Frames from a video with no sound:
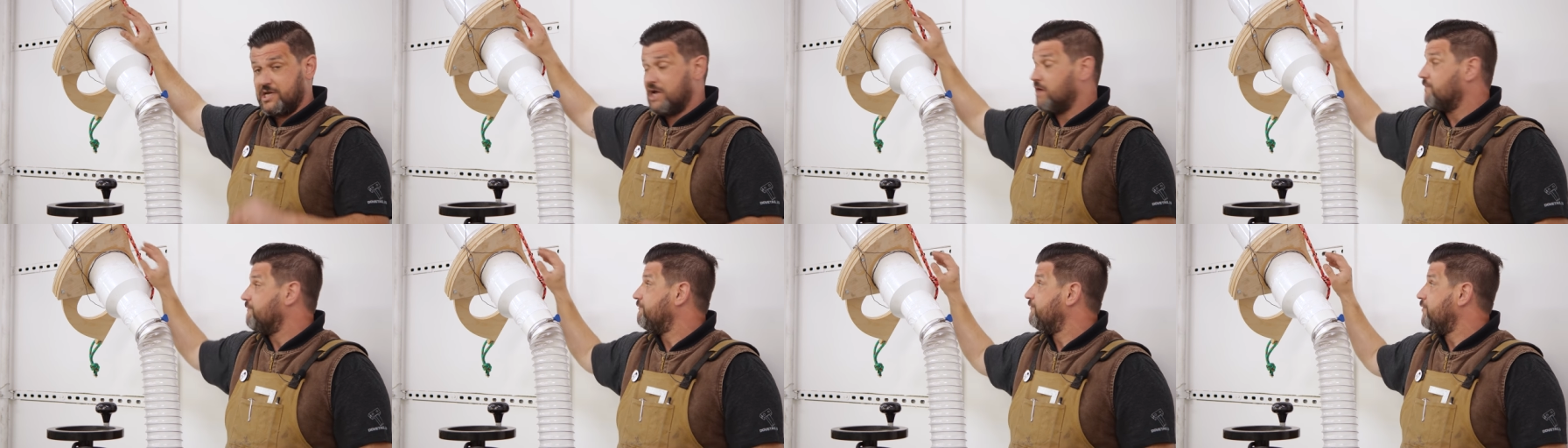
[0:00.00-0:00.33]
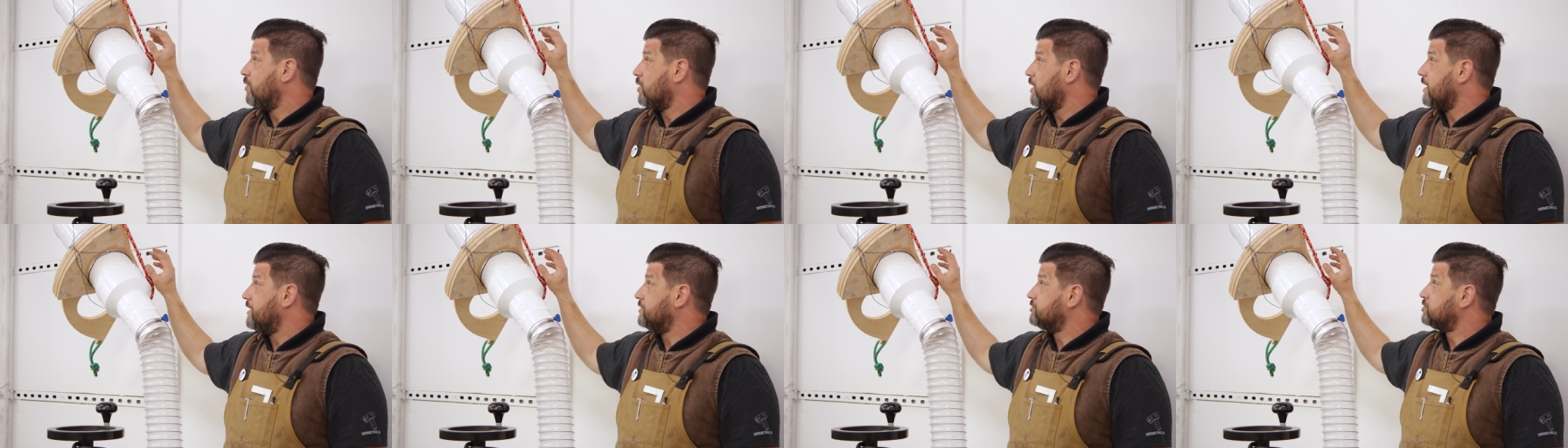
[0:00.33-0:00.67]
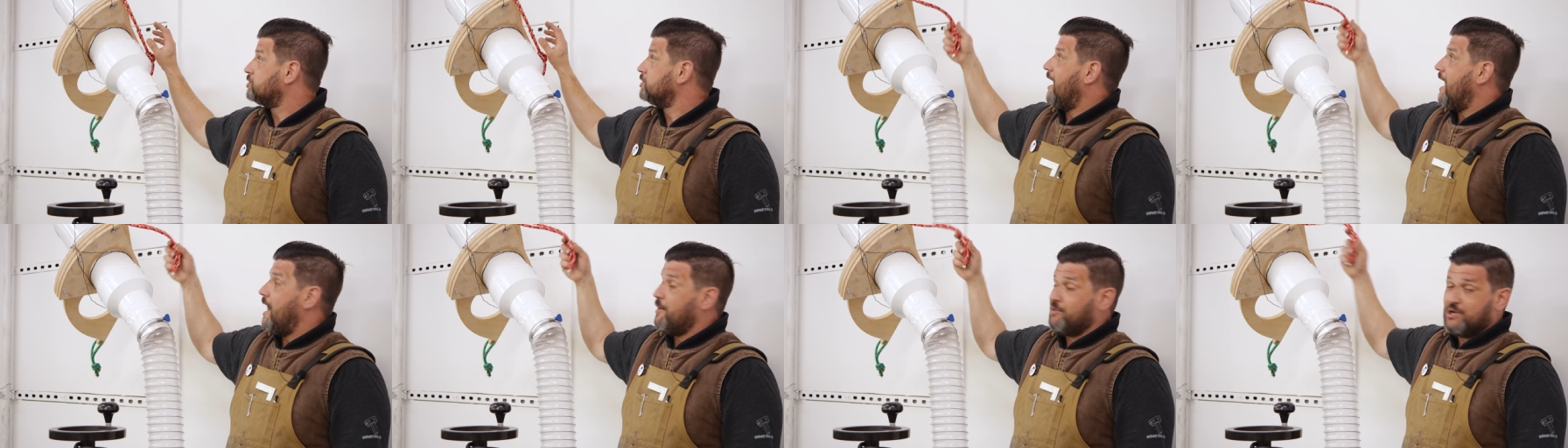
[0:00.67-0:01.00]
and four
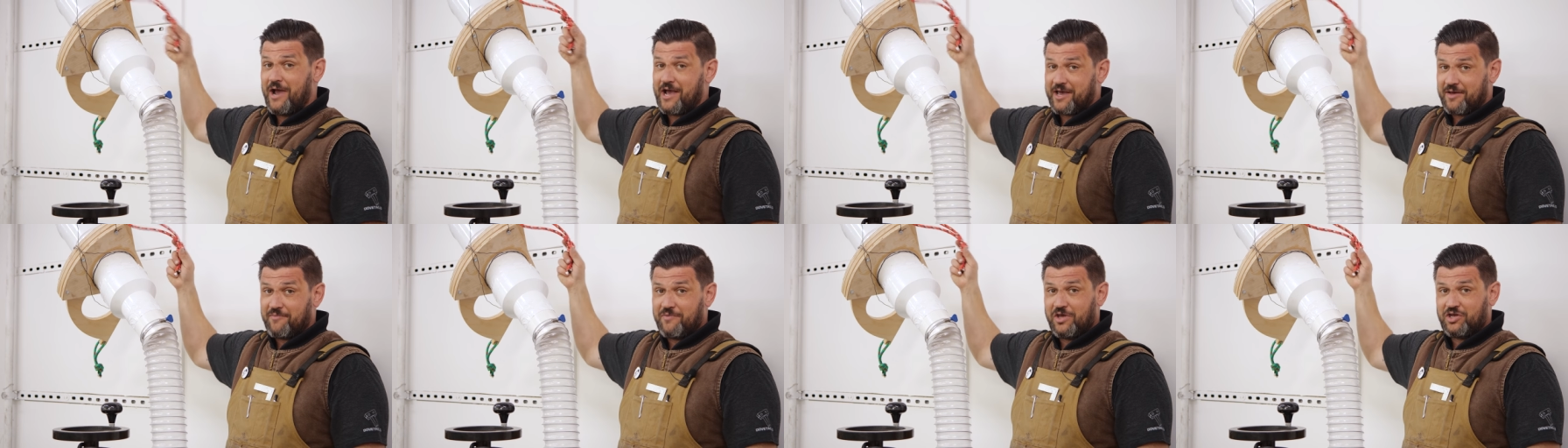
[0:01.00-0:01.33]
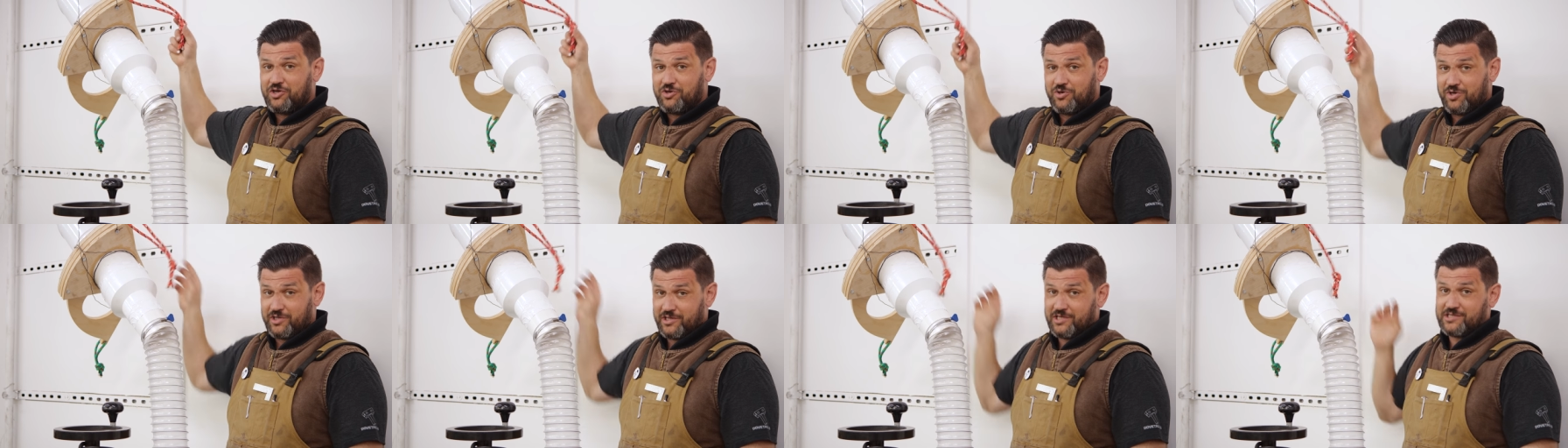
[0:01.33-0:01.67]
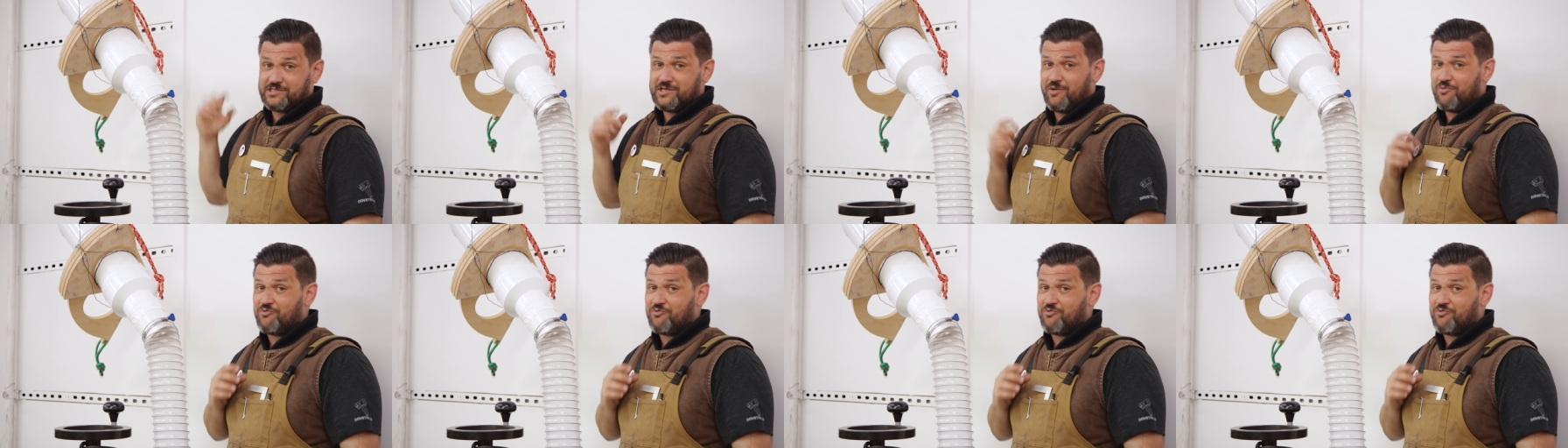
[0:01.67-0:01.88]
inch, I would recommend doing this.